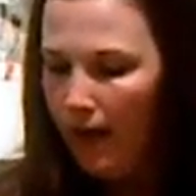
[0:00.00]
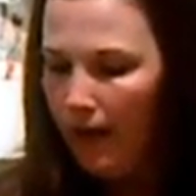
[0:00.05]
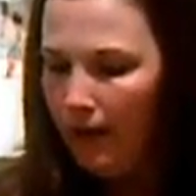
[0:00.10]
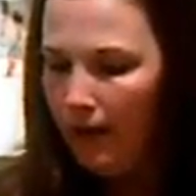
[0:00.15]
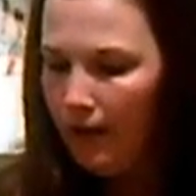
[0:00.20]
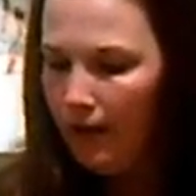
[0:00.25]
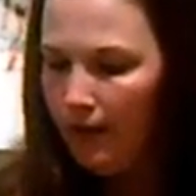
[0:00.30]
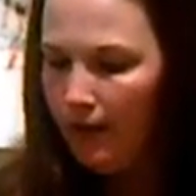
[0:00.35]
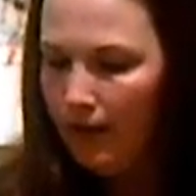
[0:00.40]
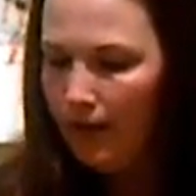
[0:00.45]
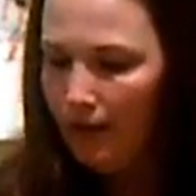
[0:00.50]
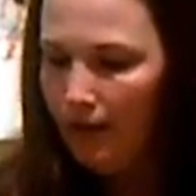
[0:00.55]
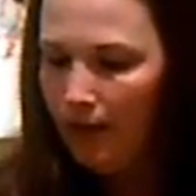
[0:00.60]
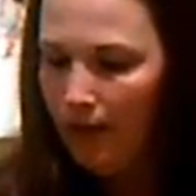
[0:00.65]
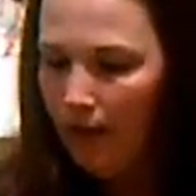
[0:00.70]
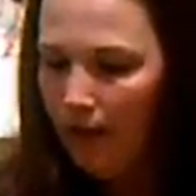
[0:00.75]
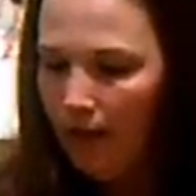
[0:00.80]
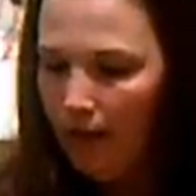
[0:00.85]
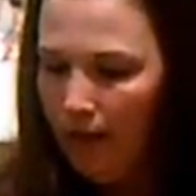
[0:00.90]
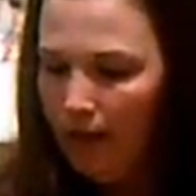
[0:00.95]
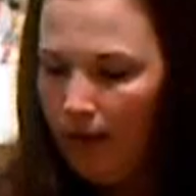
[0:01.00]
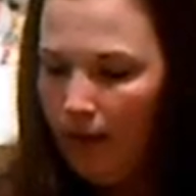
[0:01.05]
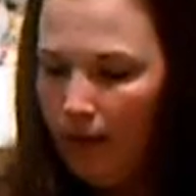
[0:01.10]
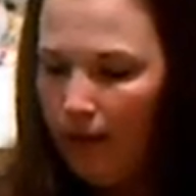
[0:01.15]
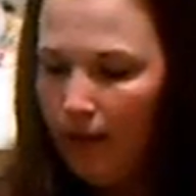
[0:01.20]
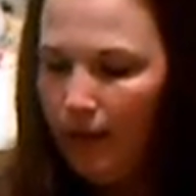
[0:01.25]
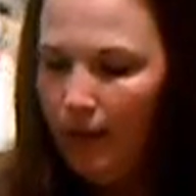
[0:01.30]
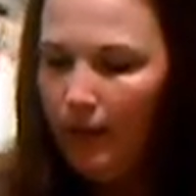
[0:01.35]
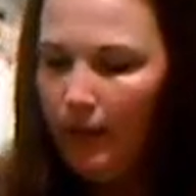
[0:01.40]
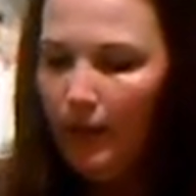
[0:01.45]
And
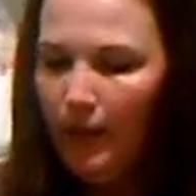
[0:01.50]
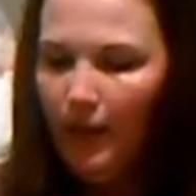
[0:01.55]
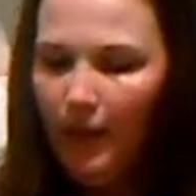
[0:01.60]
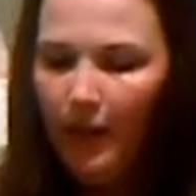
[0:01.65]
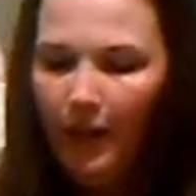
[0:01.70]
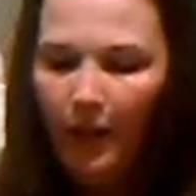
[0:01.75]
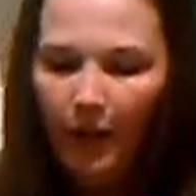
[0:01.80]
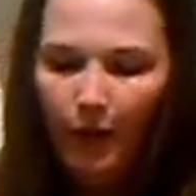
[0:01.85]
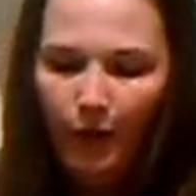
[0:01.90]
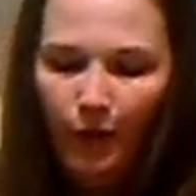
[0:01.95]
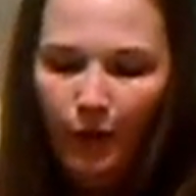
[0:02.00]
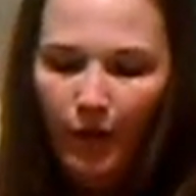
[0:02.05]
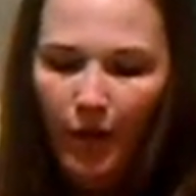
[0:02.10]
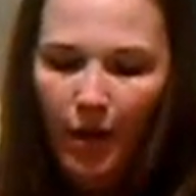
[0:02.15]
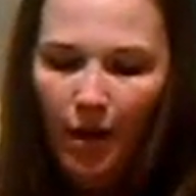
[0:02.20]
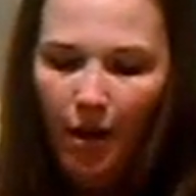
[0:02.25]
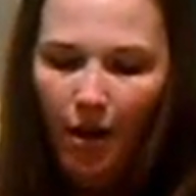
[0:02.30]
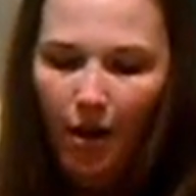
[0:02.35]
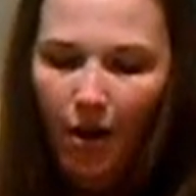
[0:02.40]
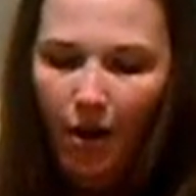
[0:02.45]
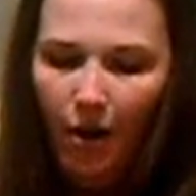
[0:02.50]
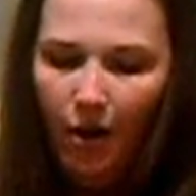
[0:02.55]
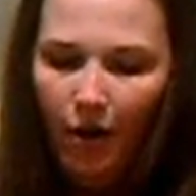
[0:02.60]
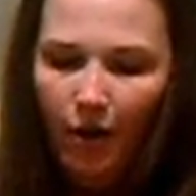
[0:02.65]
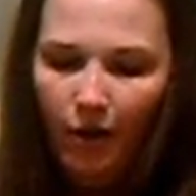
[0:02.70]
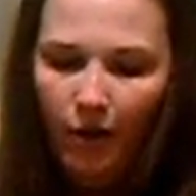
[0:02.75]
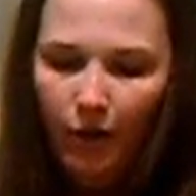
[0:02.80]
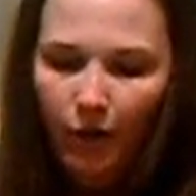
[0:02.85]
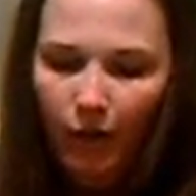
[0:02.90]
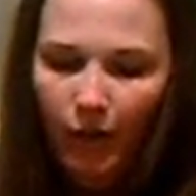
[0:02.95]
here they
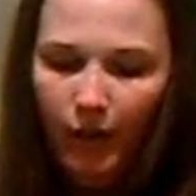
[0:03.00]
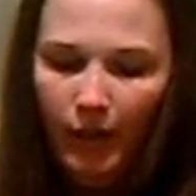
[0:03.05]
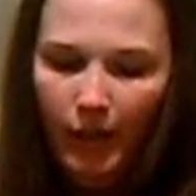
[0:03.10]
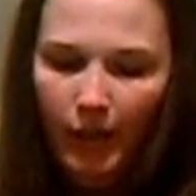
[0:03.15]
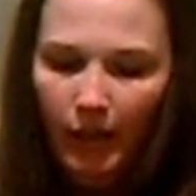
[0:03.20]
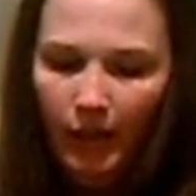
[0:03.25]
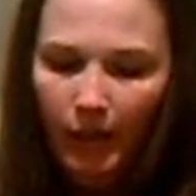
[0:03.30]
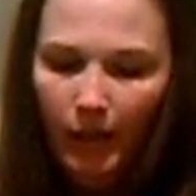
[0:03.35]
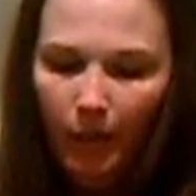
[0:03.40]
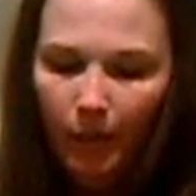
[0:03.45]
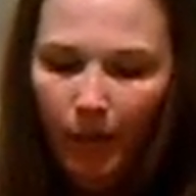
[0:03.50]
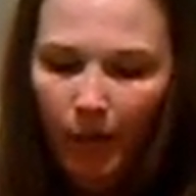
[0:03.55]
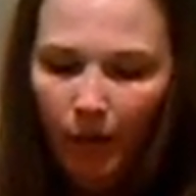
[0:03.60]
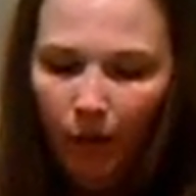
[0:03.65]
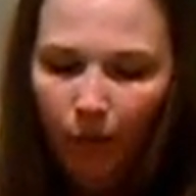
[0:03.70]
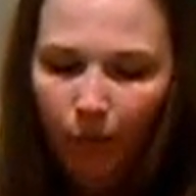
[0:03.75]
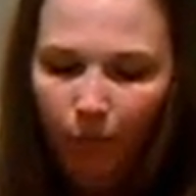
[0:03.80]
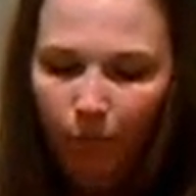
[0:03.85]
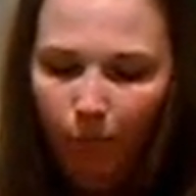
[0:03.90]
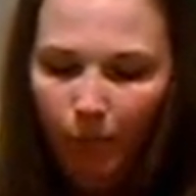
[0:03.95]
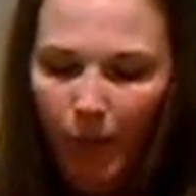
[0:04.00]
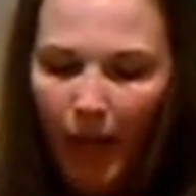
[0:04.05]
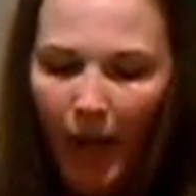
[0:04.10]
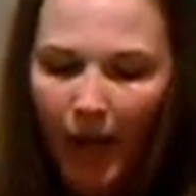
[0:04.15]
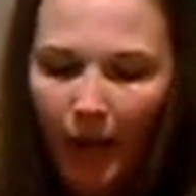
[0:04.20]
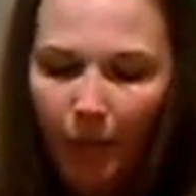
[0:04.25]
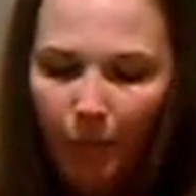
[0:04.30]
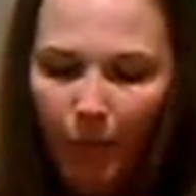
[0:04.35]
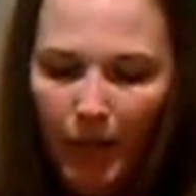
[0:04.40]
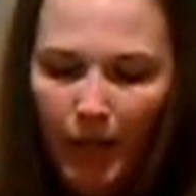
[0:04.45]
are. You can see some of the
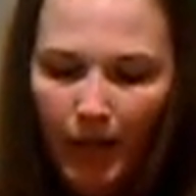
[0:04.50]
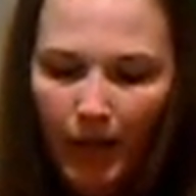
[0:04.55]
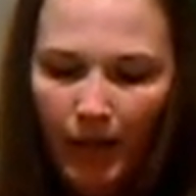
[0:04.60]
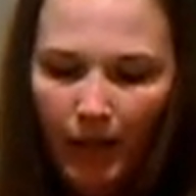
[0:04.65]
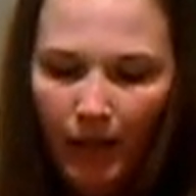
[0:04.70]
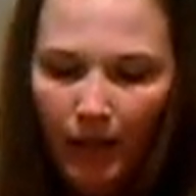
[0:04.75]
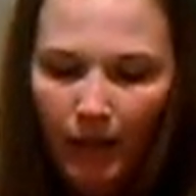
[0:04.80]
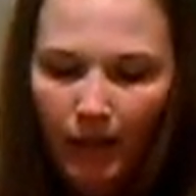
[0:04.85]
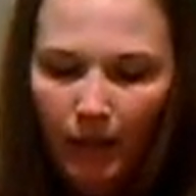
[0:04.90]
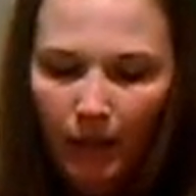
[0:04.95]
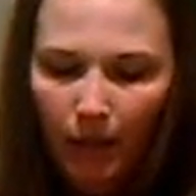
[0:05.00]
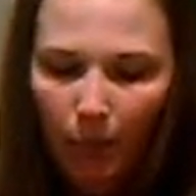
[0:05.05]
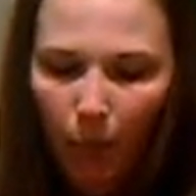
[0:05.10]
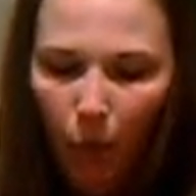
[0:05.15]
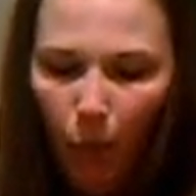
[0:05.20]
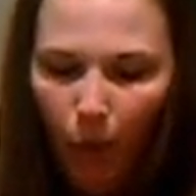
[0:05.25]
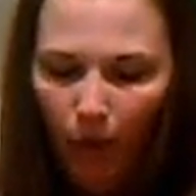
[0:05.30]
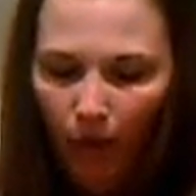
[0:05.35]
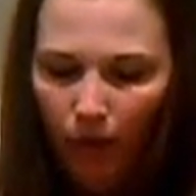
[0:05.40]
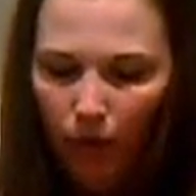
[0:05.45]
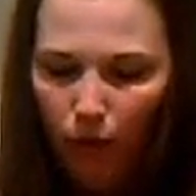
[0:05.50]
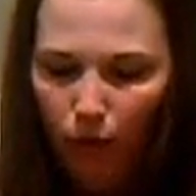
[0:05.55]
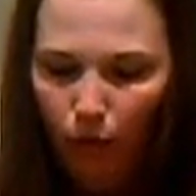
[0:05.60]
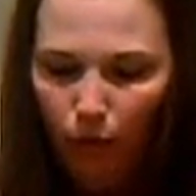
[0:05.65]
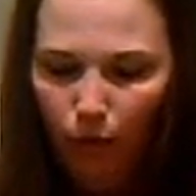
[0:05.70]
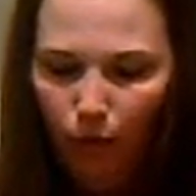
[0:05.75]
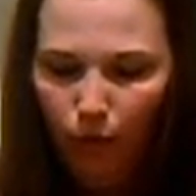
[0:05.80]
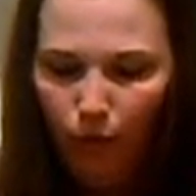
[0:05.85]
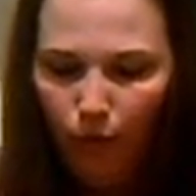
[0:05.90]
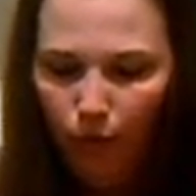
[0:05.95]
black beans
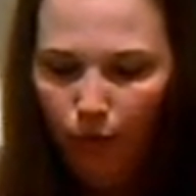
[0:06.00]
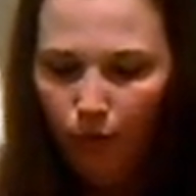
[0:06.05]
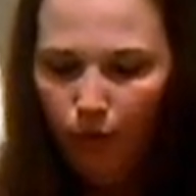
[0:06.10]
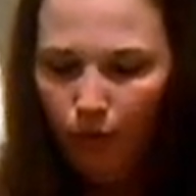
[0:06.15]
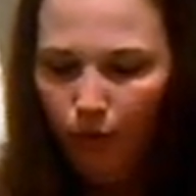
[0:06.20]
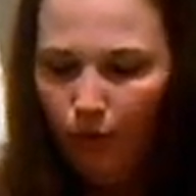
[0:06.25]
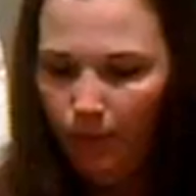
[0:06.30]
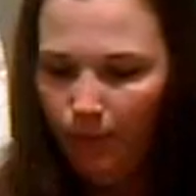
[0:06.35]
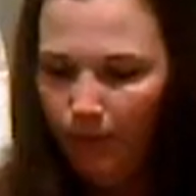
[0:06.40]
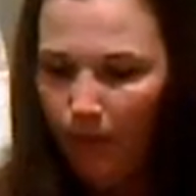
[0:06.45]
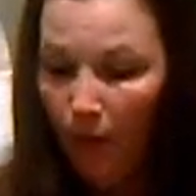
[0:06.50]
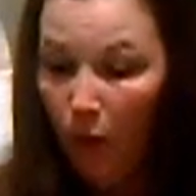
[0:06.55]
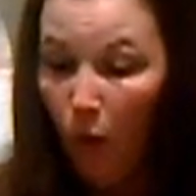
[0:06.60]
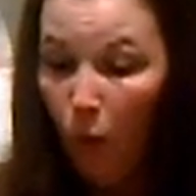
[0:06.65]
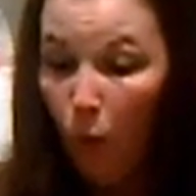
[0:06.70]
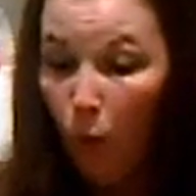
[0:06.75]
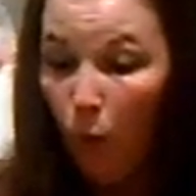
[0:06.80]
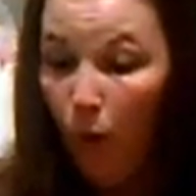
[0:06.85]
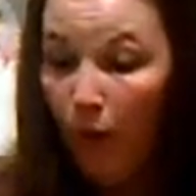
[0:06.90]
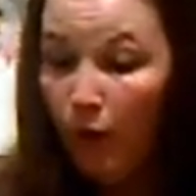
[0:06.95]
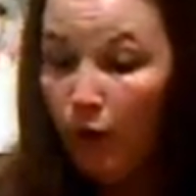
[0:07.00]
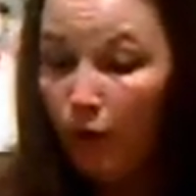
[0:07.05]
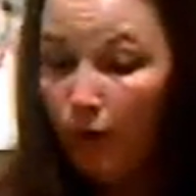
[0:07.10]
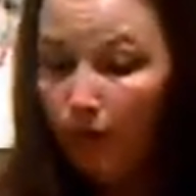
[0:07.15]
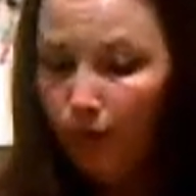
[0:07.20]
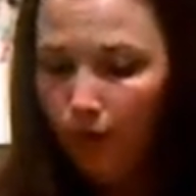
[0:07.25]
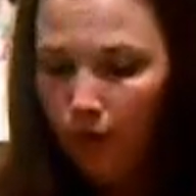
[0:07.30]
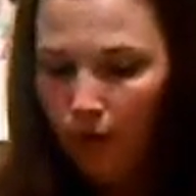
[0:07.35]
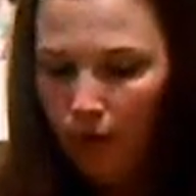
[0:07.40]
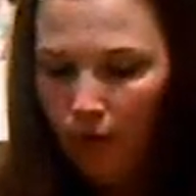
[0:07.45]
poking through.
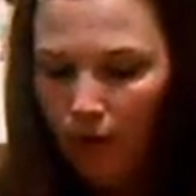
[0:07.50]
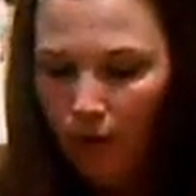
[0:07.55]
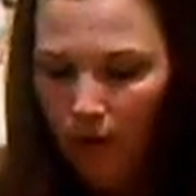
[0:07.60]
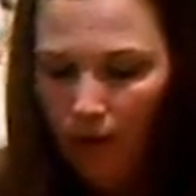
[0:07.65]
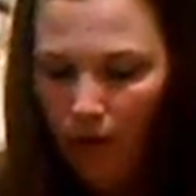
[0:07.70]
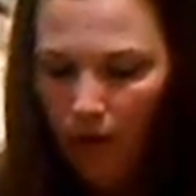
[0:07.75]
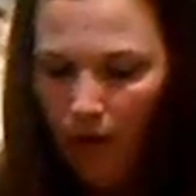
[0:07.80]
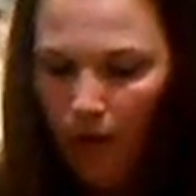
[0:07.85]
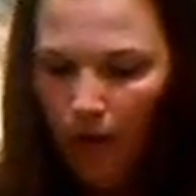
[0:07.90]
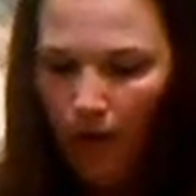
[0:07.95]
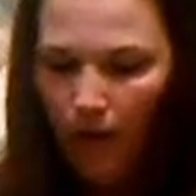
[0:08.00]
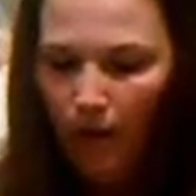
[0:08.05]
Wonderful.